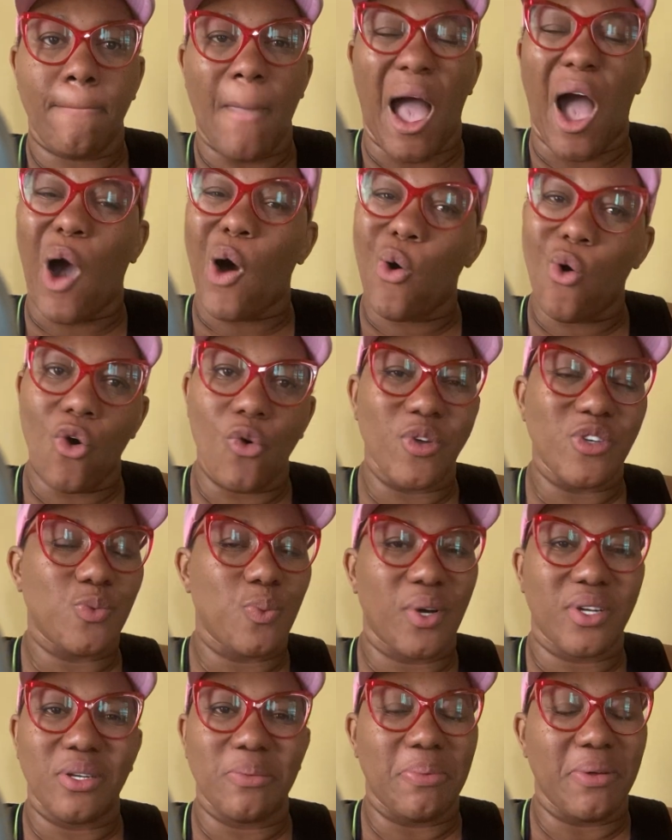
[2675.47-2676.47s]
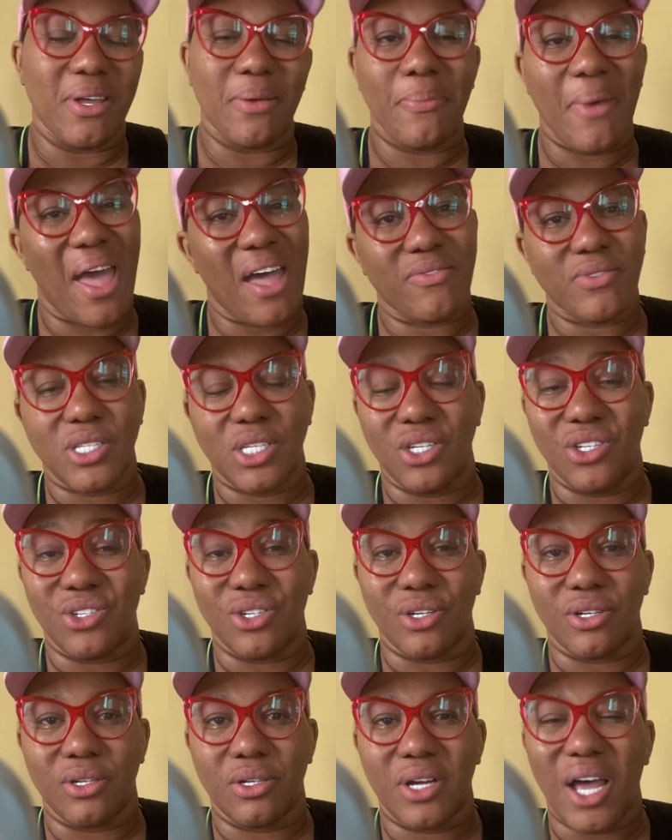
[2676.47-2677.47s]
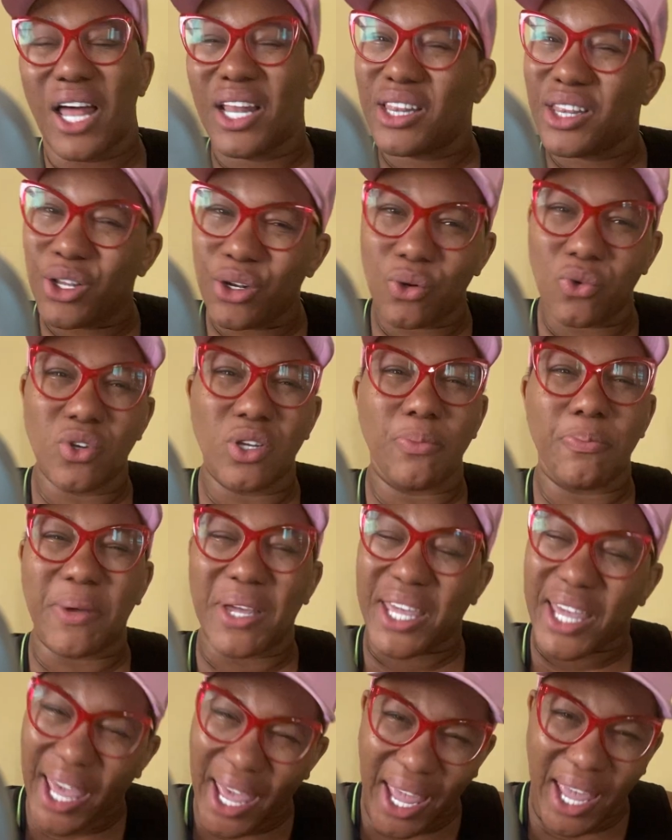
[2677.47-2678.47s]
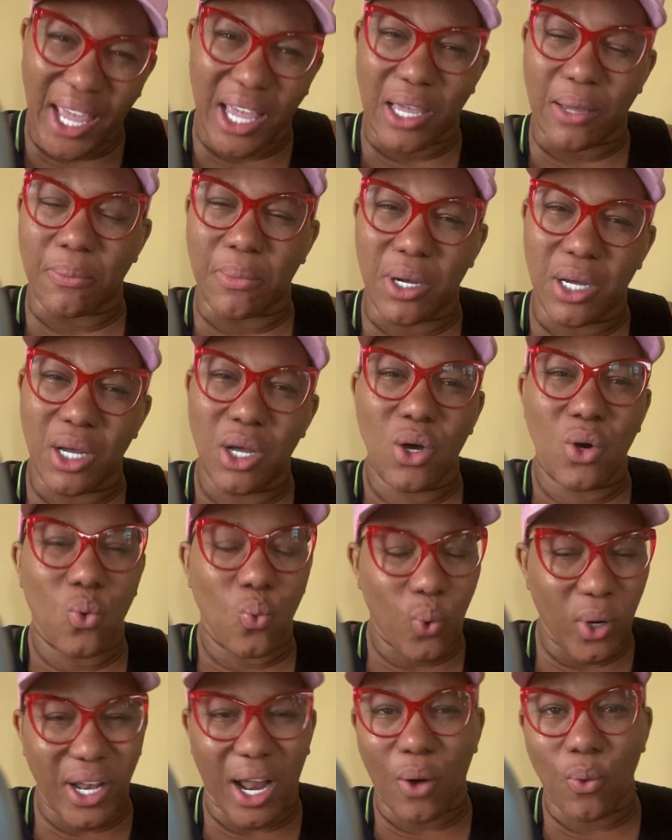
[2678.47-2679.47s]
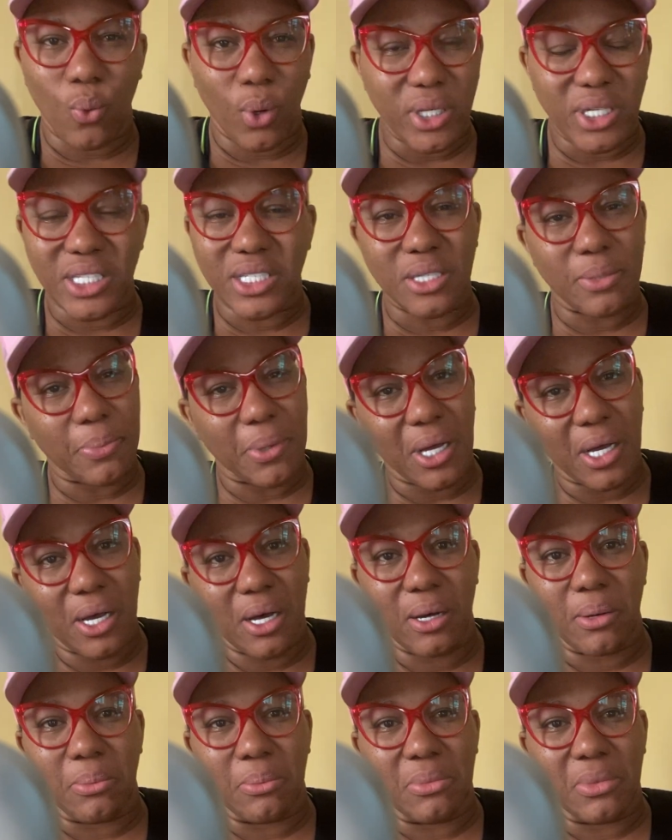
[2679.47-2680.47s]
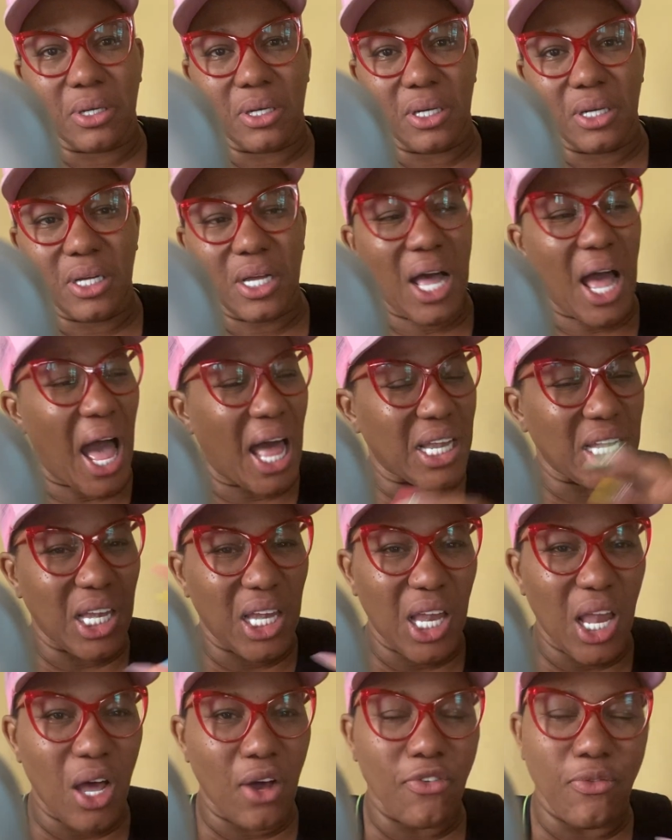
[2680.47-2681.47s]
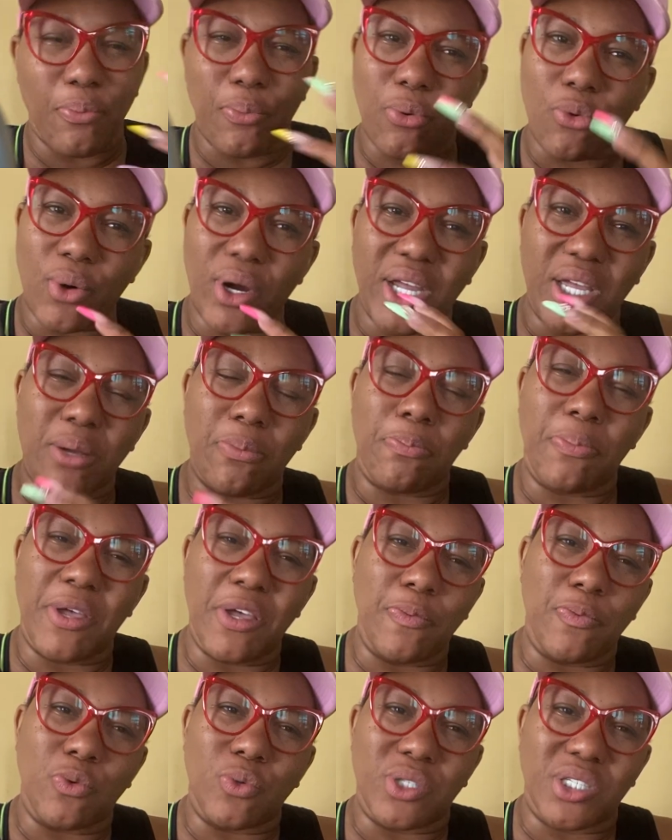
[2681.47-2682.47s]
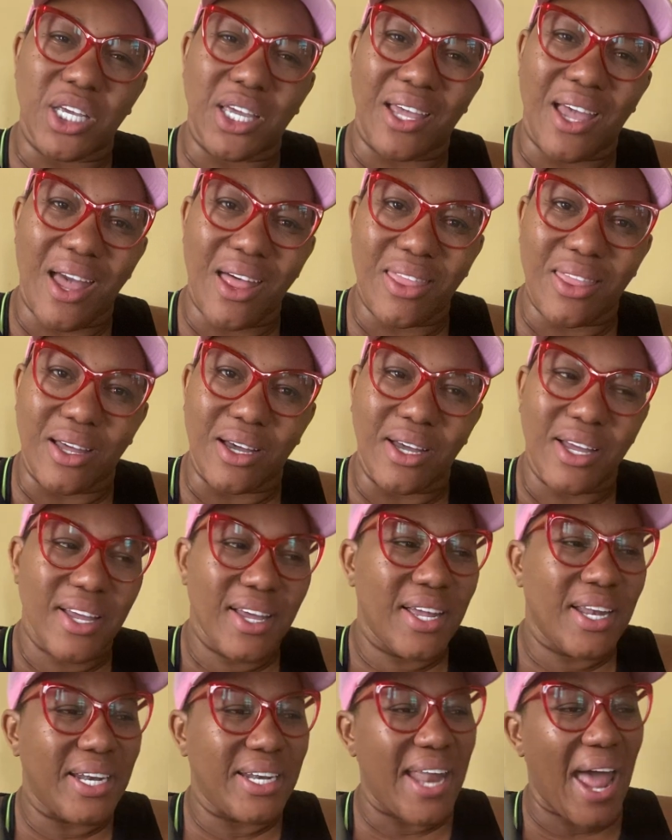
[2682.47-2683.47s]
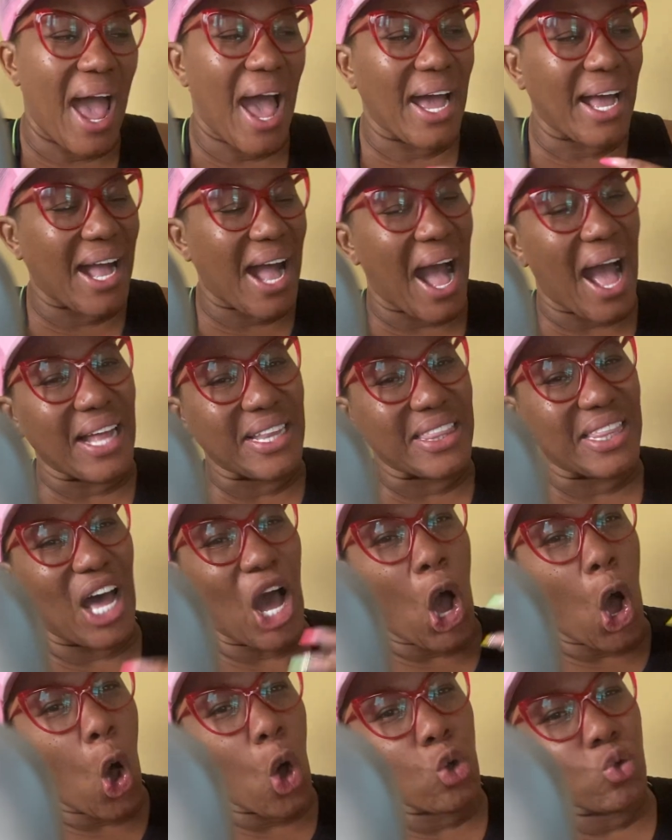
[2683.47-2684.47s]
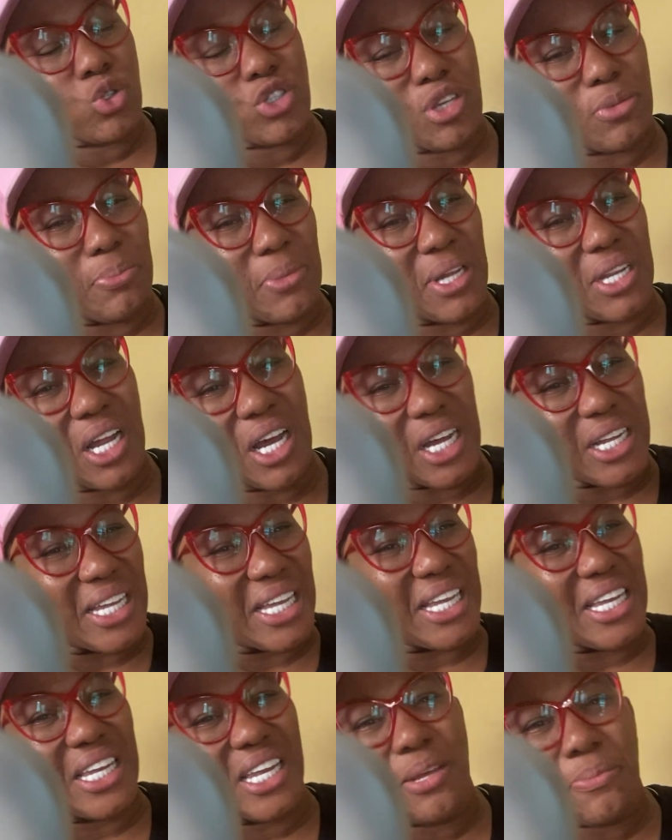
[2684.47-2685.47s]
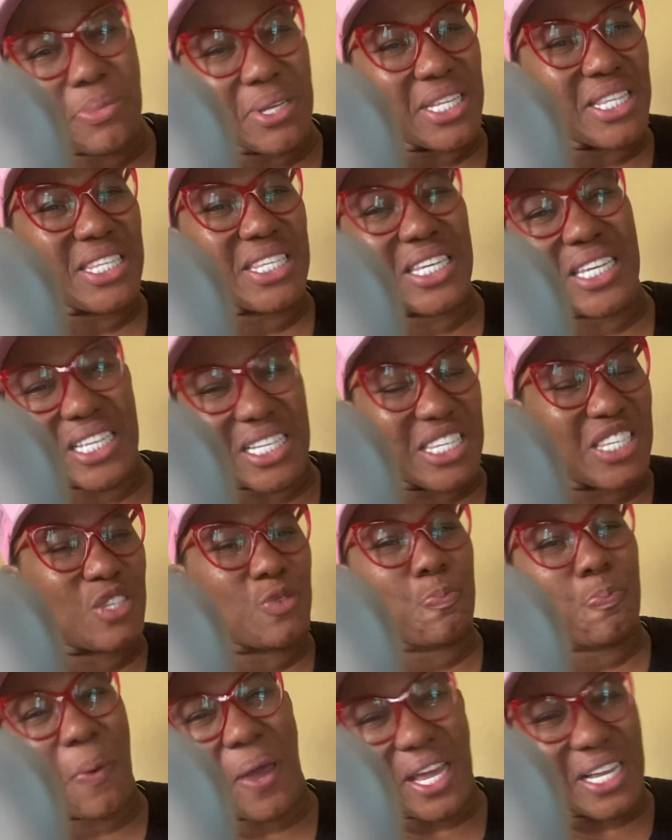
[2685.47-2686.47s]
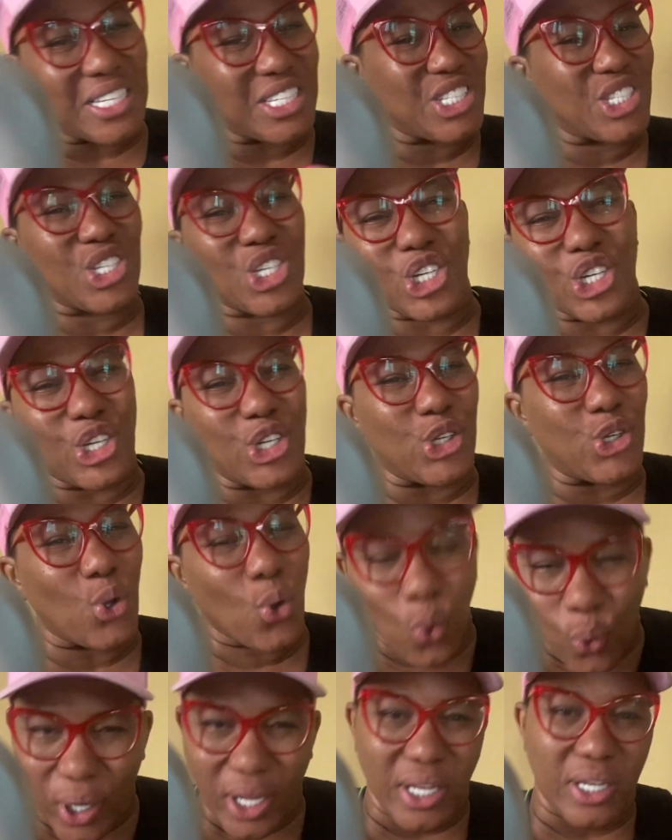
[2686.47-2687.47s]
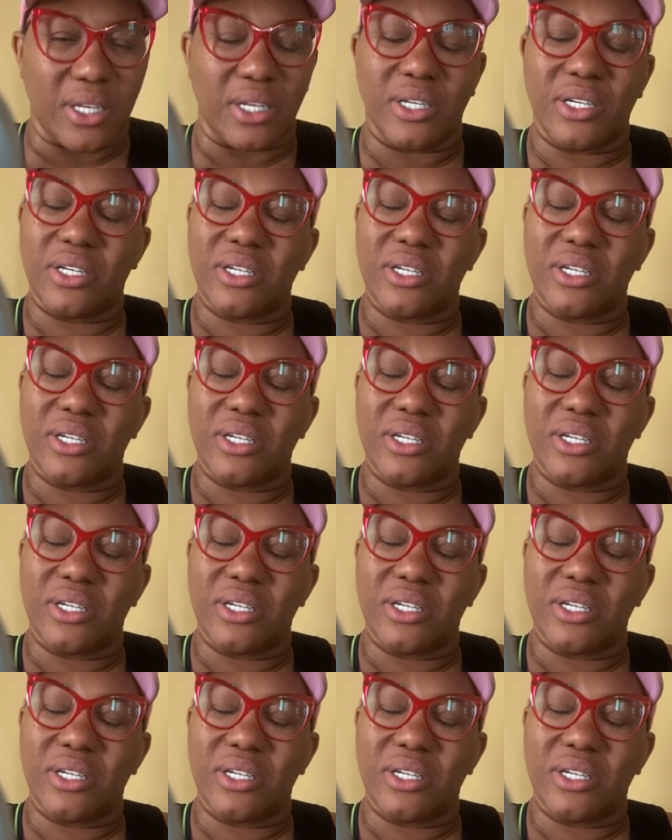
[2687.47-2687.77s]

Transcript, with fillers: I always wanted to be a math teacher. I literally became what I wanted to become. I love bringing people together. Now I got the ultimate unlimited space to do it.